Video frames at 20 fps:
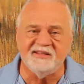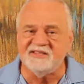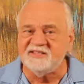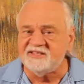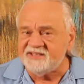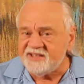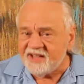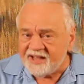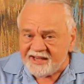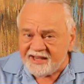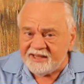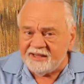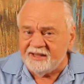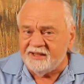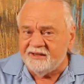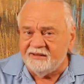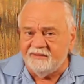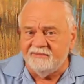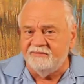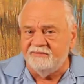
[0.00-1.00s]
the site
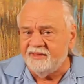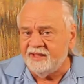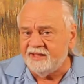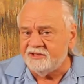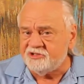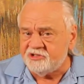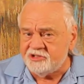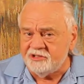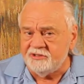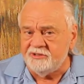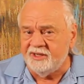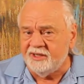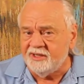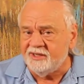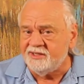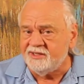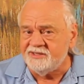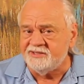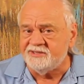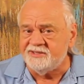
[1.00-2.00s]
of that
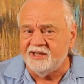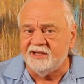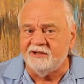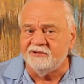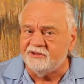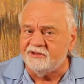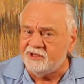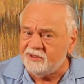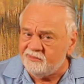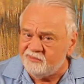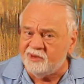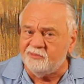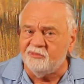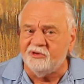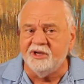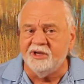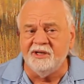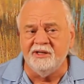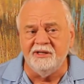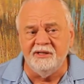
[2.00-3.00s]
shooting is now
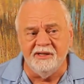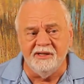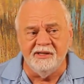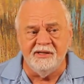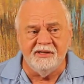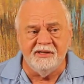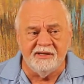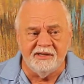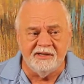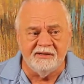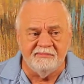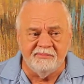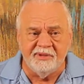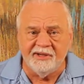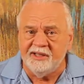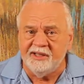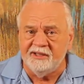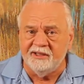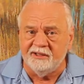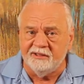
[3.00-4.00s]
commemorated
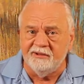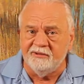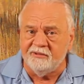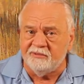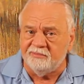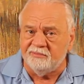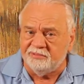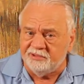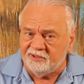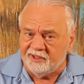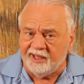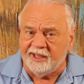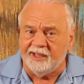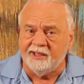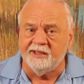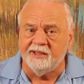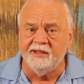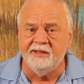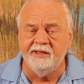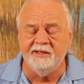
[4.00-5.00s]
by a little
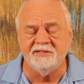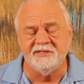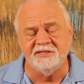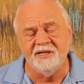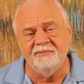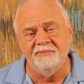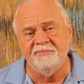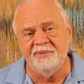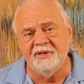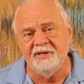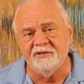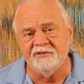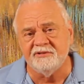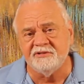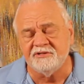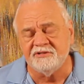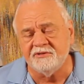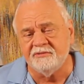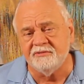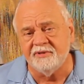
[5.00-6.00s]
plaque in St.
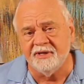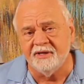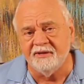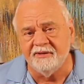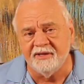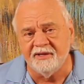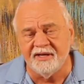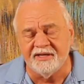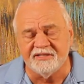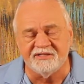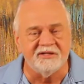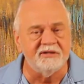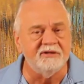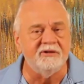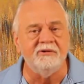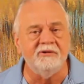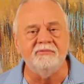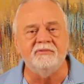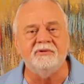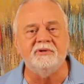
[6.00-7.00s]
Peter's Square that has a
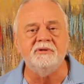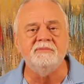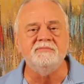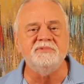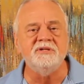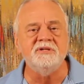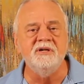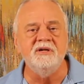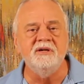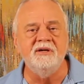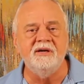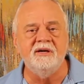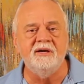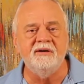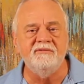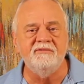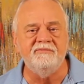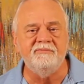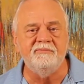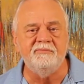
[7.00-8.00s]
coat of arms
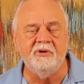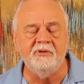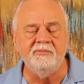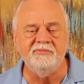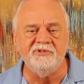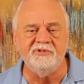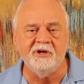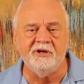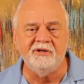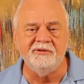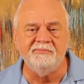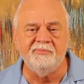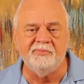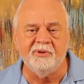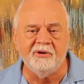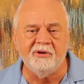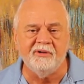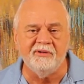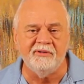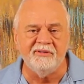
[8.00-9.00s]
of Pope John
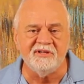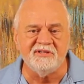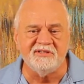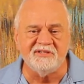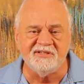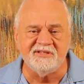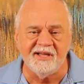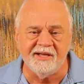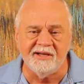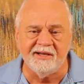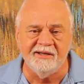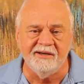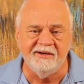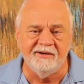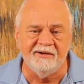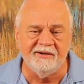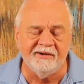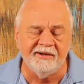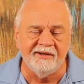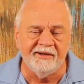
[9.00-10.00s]
Paul II
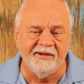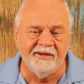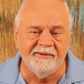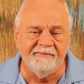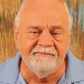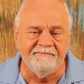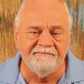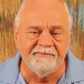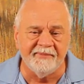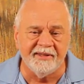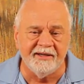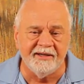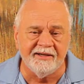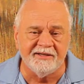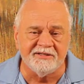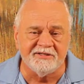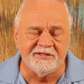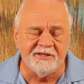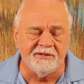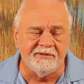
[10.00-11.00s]
on
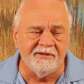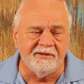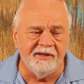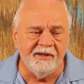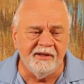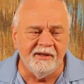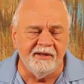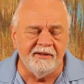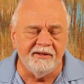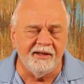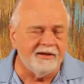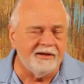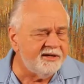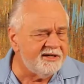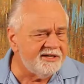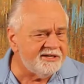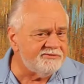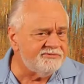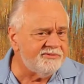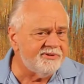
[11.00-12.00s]
it. So now
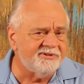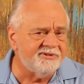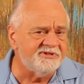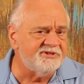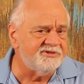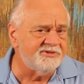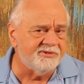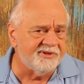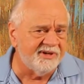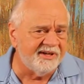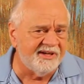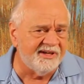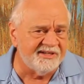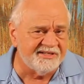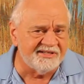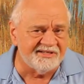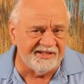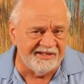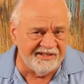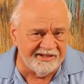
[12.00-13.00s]
here's where the story
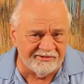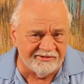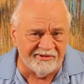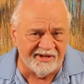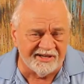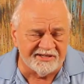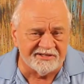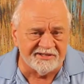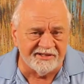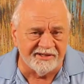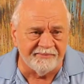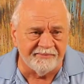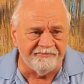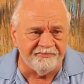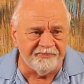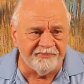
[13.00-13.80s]
gets interesting.